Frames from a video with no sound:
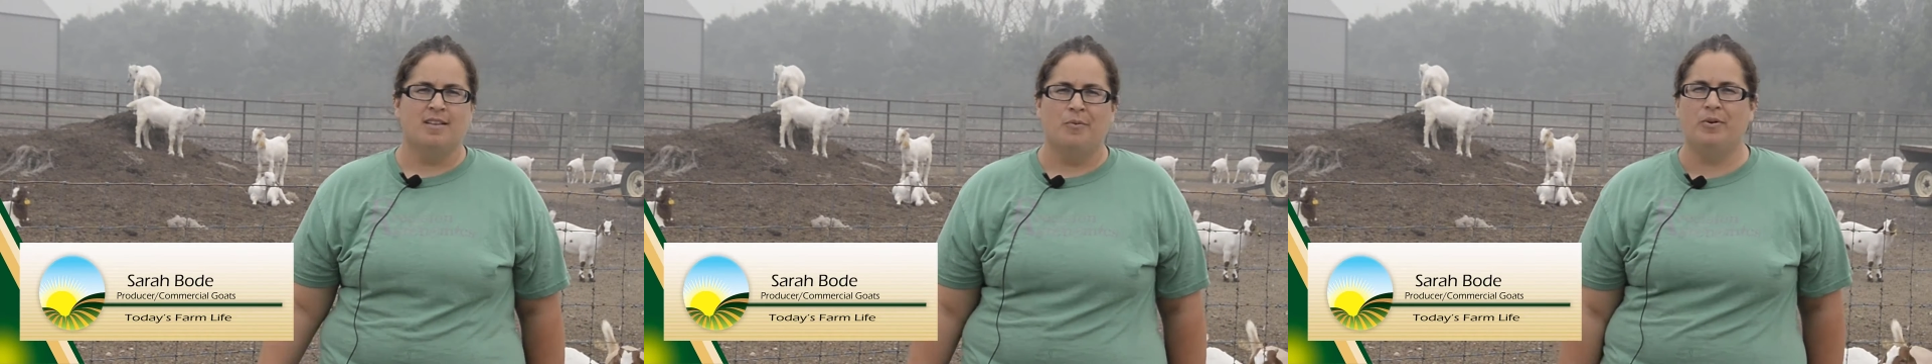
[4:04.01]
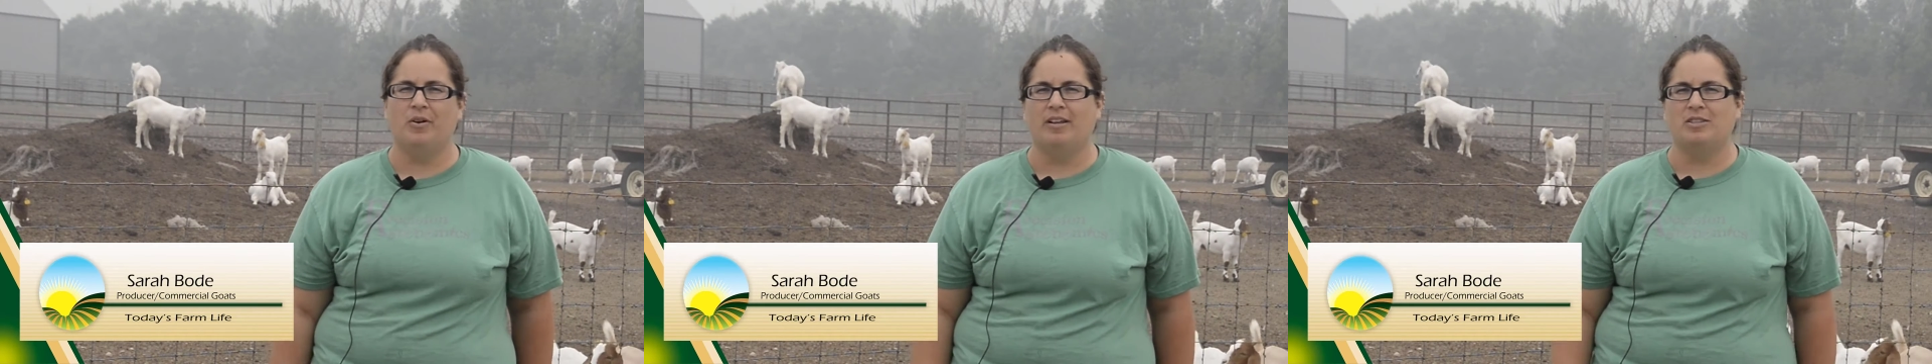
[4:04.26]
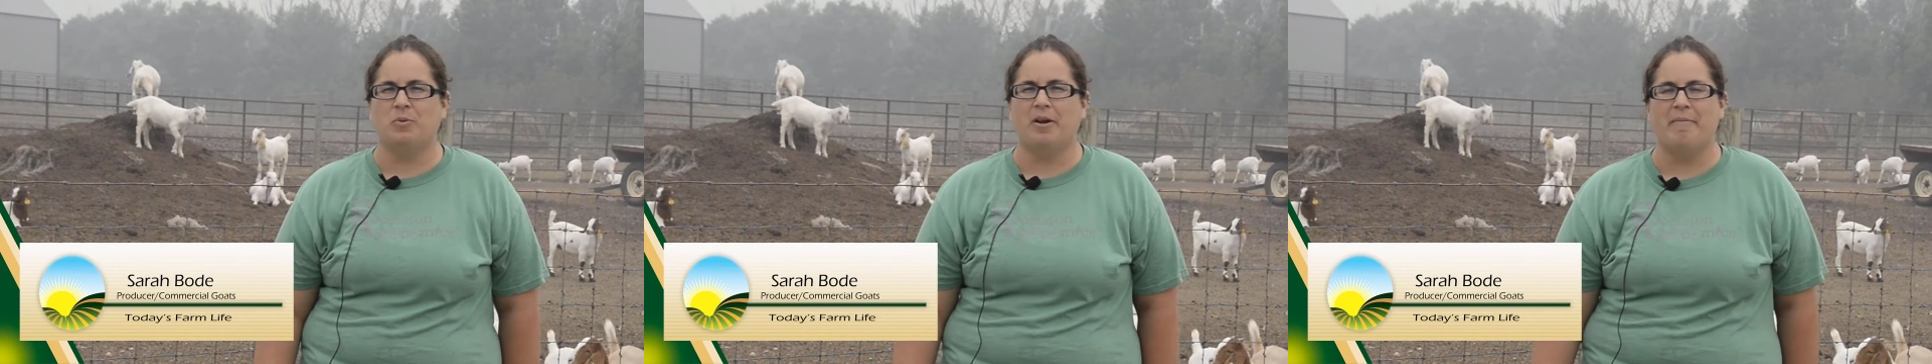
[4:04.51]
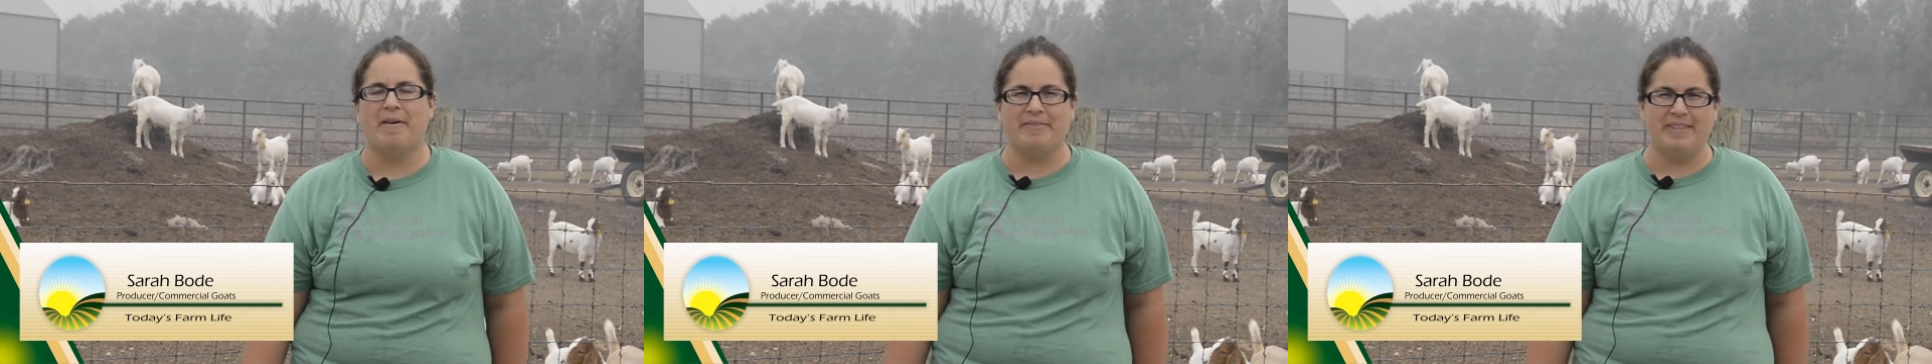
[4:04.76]
We don't have to worry
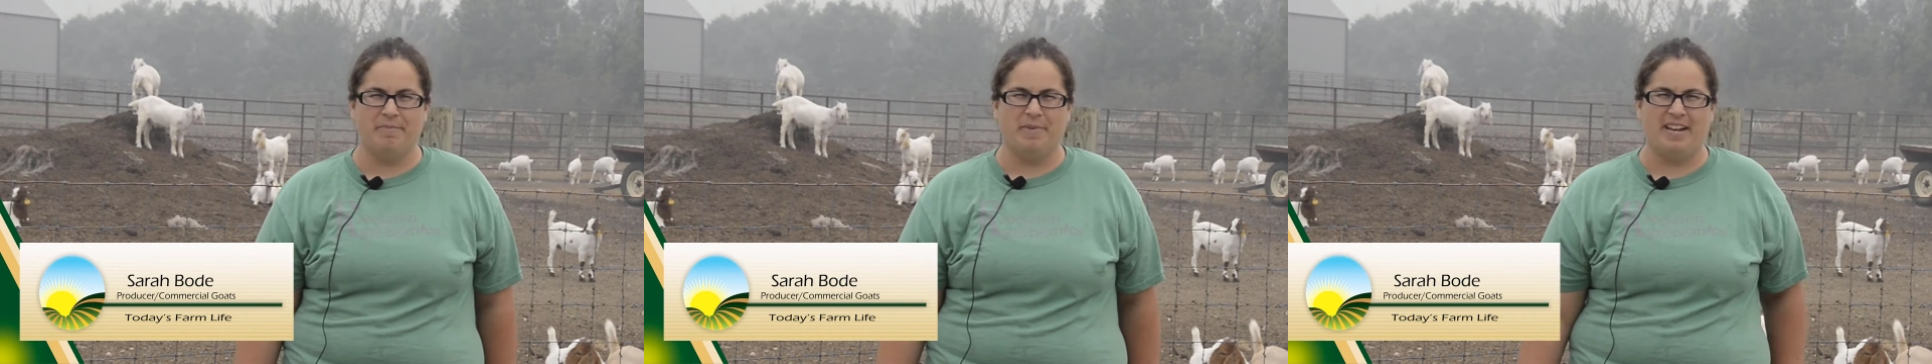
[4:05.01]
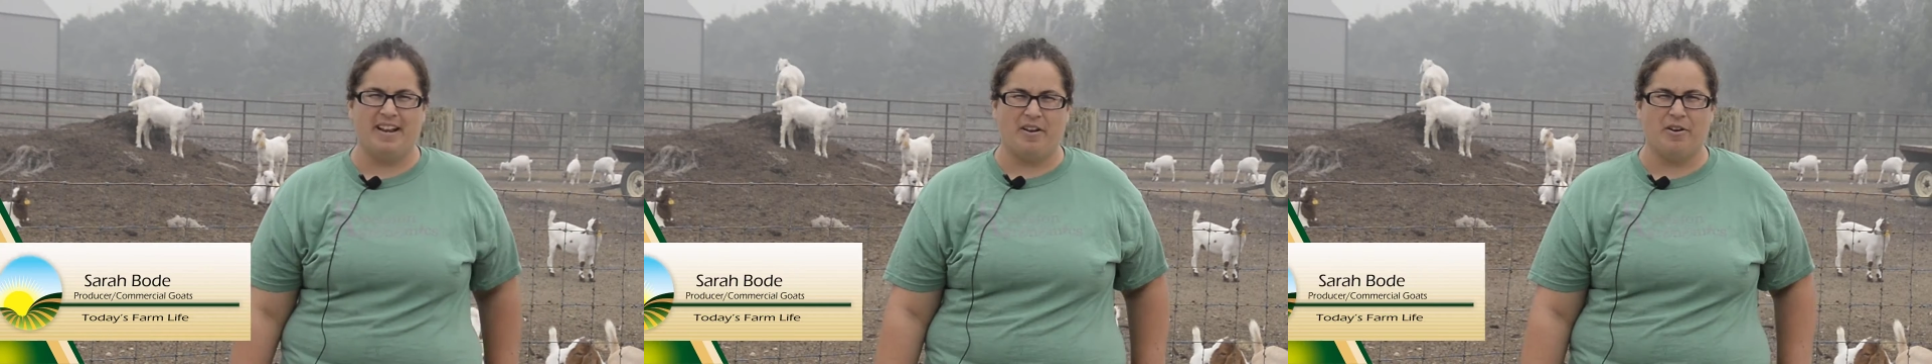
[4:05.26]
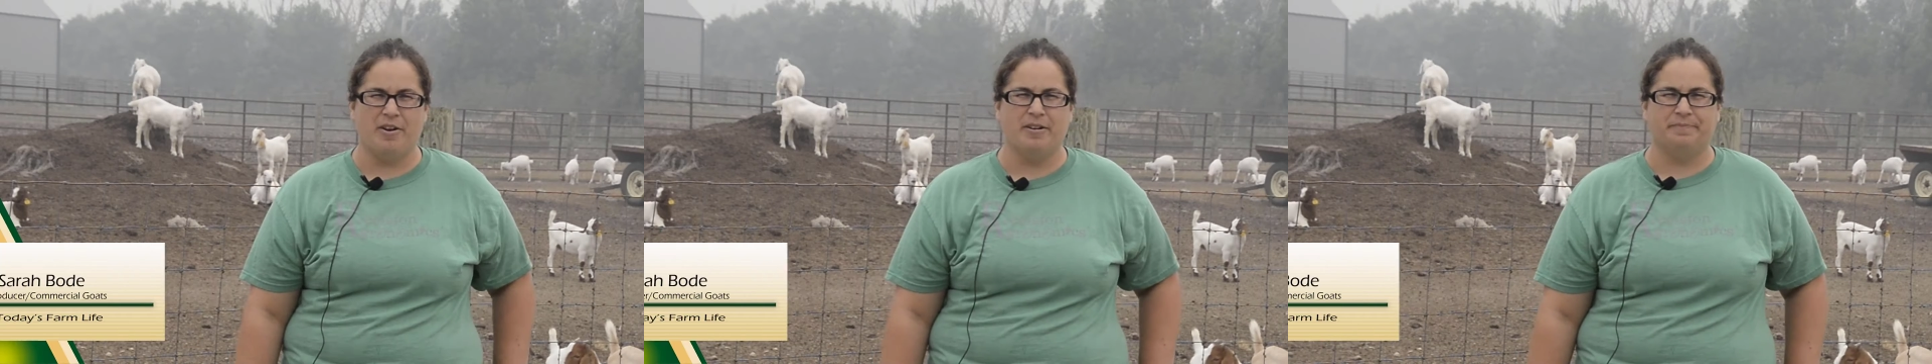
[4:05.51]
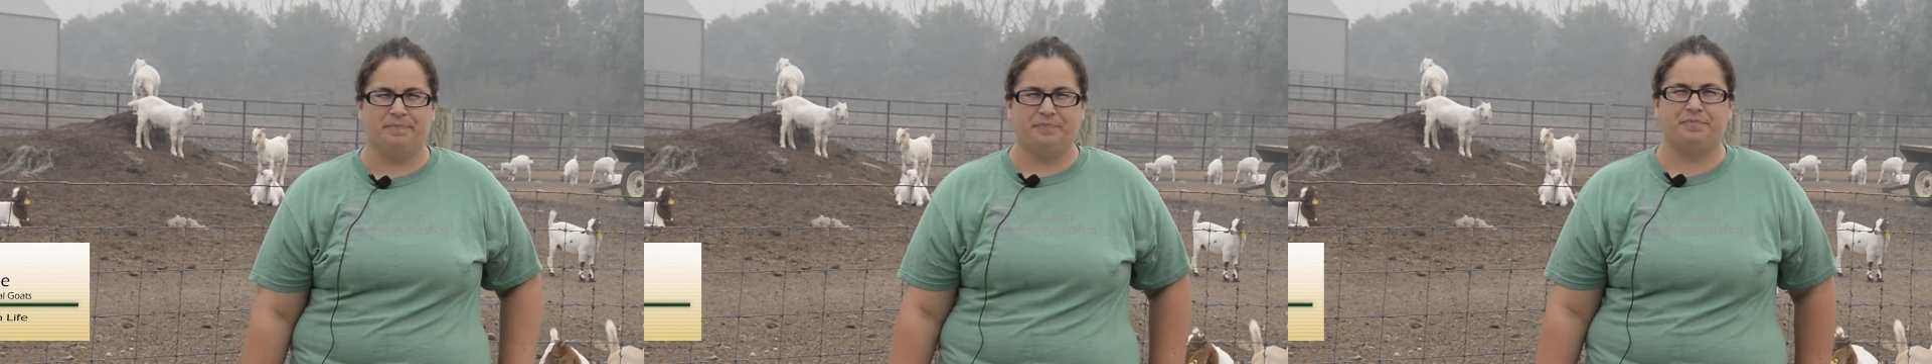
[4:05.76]
about them getting hurt